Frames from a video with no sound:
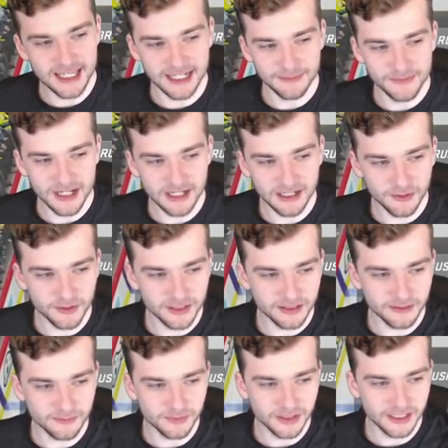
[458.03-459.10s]
it. I'm not going to
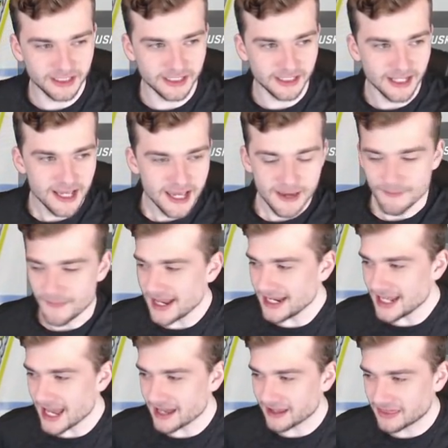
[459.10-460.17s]
complain.
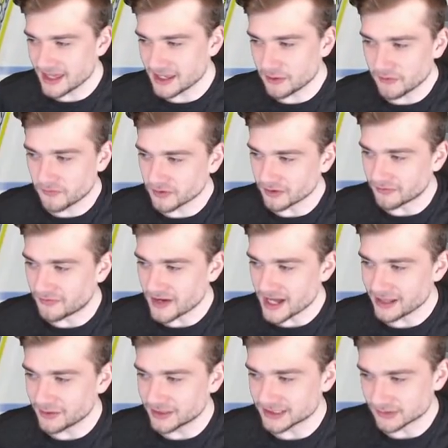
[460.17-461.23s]
Maniac, thank you for the
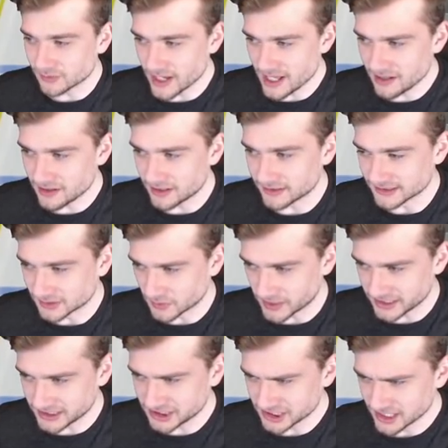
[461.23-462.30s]
follow as well on
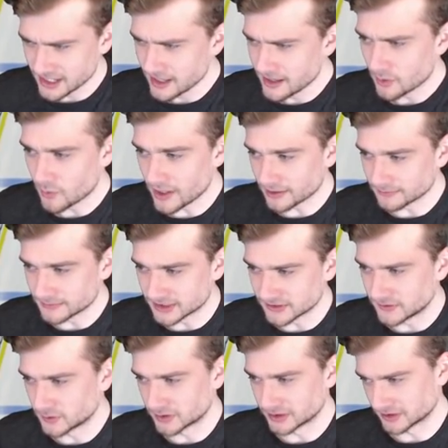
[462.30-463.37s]
Twitch. Welcome to the
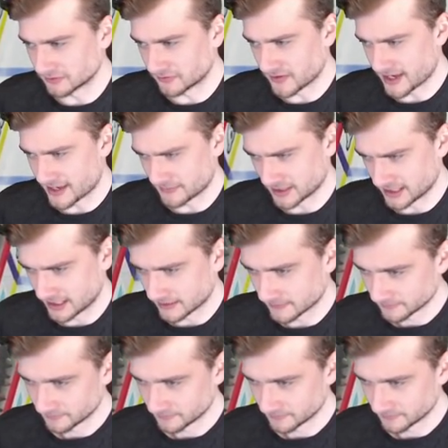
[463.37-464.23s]
Dorsal family.